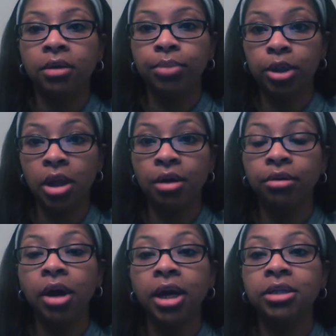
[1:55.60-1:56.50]

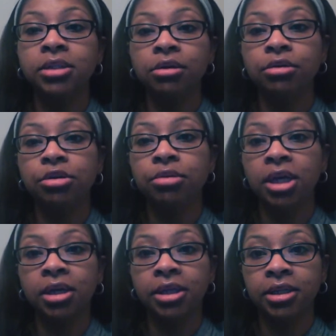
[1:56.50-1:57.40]
below, and so you
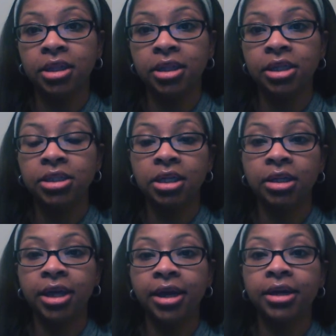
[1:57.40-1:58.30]
can click the link to
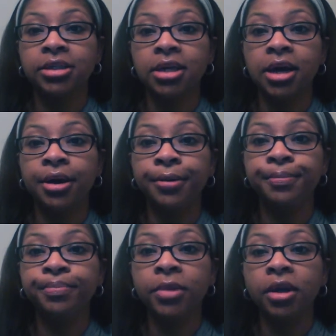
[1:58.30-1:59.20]
look at
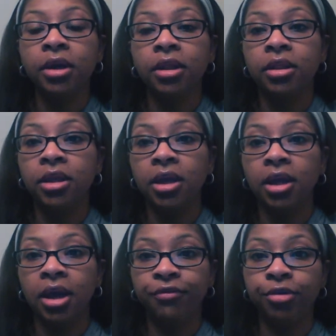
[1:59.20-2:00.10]

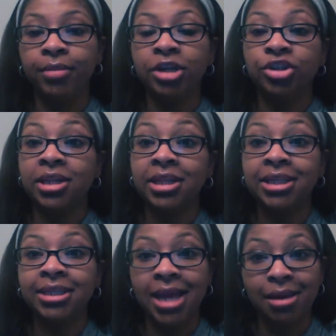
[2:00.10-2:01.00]
the information and
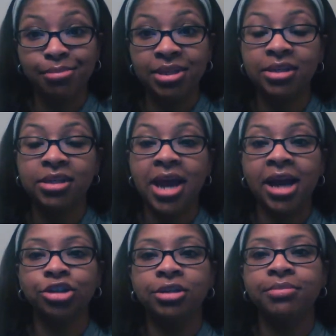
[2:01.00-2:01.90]
the steps to
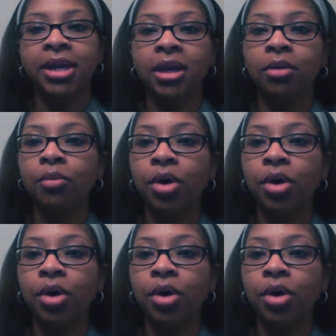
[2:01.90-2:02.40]
actually making